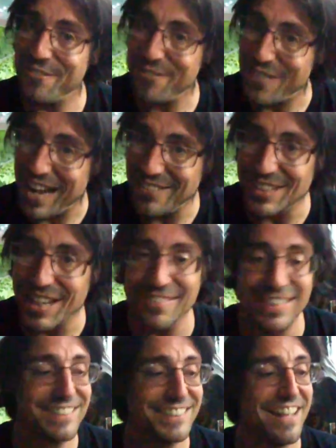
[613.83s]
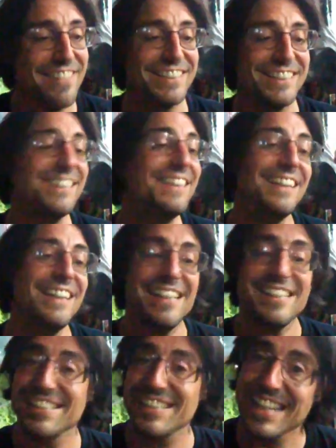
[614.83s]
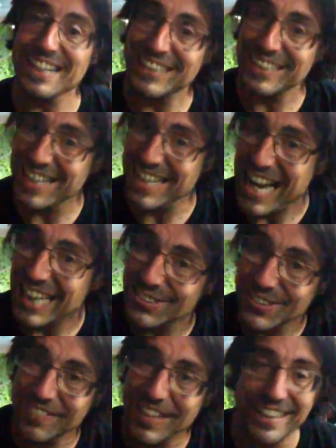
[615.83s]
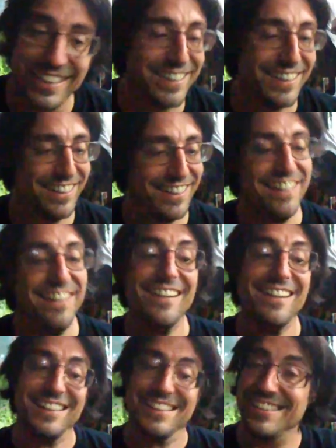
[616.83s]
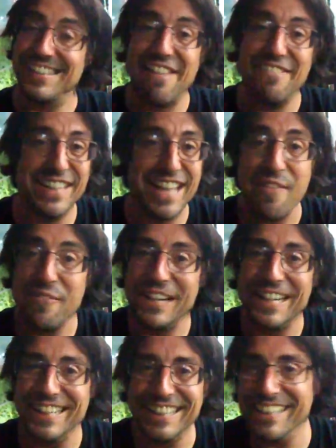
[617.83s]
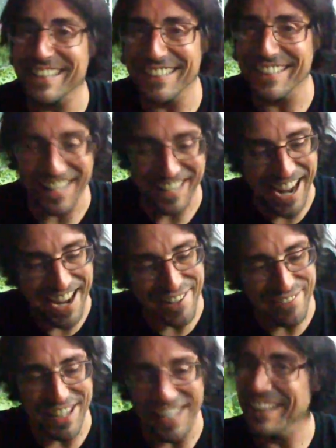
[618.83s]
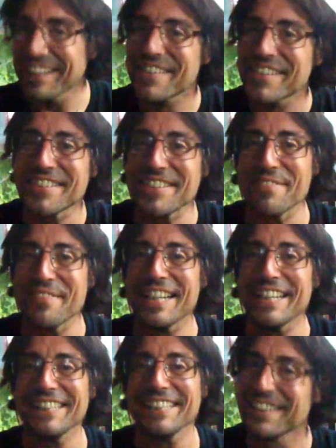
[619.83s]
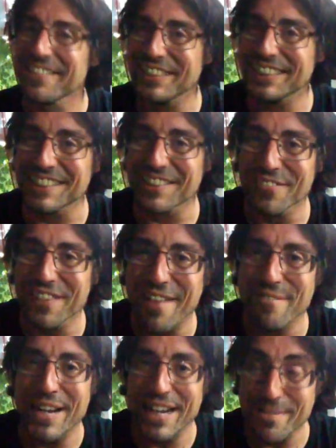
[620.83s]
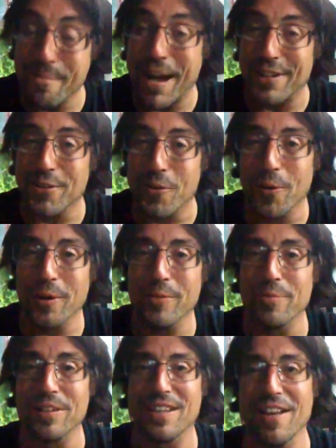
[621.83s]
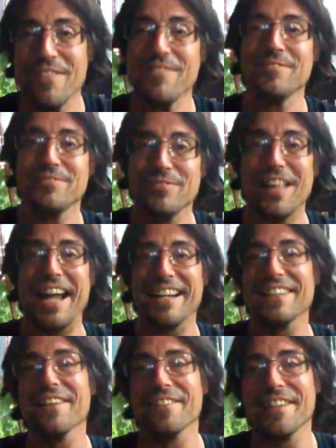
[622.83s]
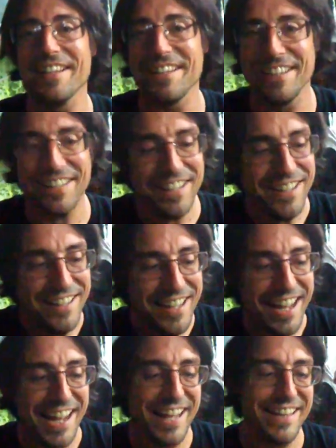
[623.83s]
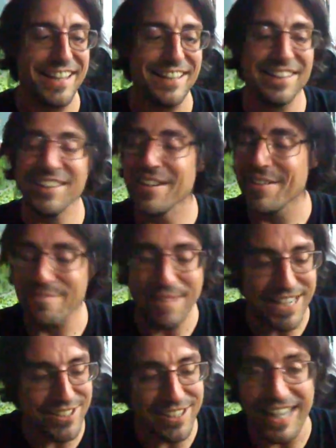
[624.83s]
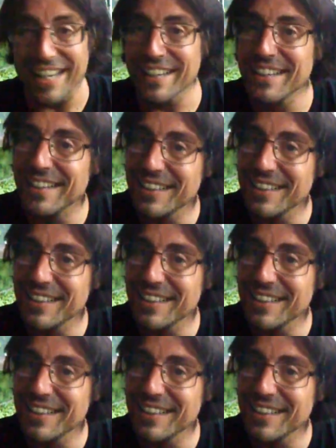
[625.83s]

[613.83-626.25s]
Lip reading: 5 dominant 7, 6 the natural minor, 7 that weird kind of diminished, which is a flat minor chord with a flatted note in it, and then major again.